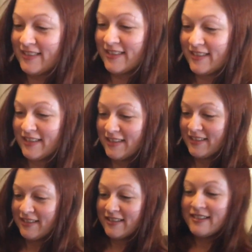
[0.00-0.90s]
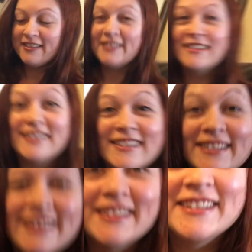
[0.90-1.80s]
Let me see. This is
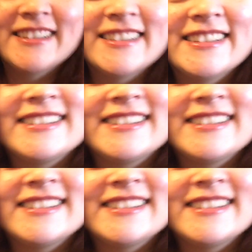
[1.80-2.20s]
his.